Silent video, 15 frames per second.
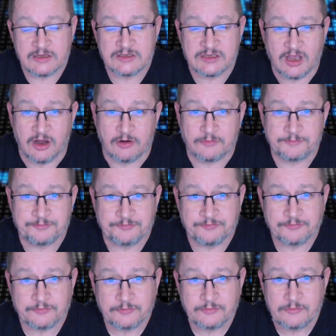So
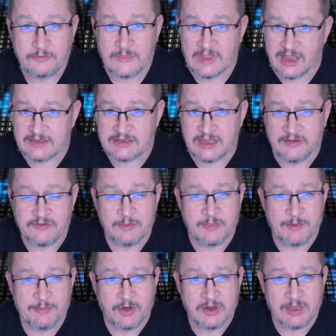I saved
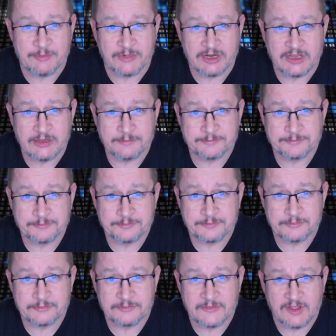up my pocket money
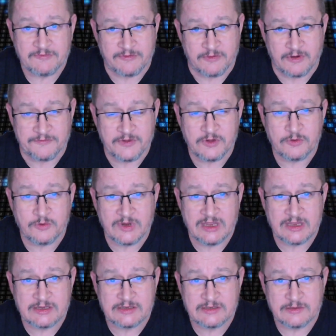for a few
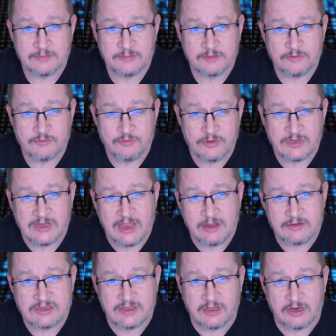weeks, run
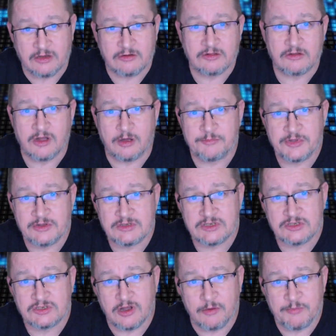down to the local
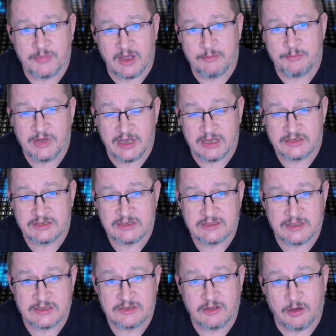computer shop and
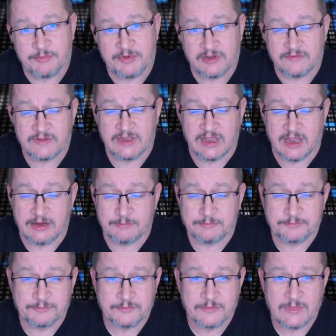purchased this copy of the game.